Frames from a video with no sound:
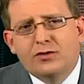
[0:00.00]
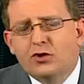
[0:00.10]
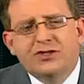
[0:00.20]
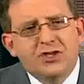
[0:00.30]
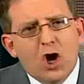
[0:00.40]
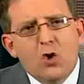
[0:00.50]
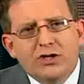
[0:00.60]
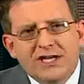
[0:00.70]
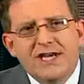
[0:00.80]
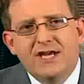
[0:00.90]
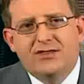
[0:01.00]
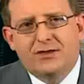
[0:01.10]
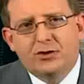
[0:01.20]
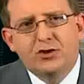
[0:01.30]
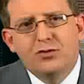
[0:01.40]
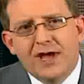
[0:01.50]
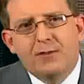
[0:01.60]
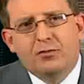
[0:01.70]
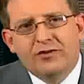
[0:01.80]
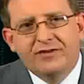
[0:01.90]
is no teeth to
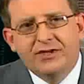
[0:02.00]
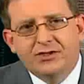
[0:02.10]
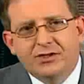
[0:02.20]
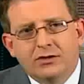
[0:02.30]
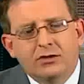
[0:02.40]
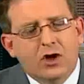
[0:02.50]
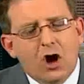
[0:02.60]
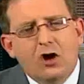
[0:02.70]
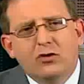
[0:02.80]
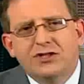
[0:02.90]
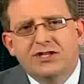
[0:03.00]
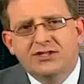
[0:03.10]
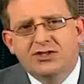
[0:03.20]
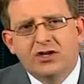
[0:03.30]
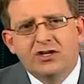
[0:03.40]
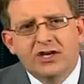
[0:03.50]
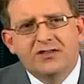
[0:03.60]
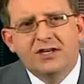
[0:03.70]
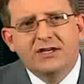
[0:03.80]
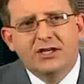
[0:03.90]
that provision. Congress has done
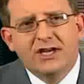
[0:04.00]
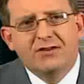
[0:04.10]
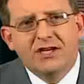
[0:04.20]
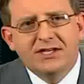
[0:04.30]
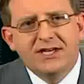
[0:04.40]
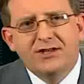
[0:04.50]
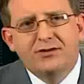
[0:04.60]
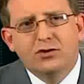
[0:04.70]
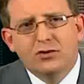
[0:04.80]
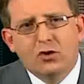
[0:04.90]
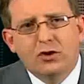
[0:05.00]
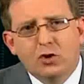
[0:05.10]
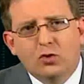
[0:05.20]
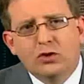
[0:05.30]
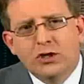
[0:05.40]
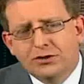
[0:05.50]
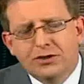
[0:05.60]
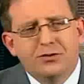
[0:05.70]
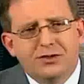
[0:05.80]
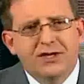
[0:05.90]
nothing to give any teeth to the Article 2,
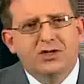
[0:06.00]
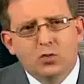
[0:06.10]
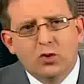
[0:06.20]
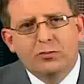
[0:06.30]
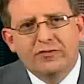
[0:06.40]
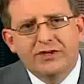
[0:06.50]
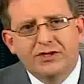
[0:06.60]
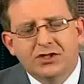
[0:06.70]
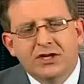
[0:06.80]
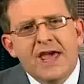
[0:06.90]
Section 1 provision.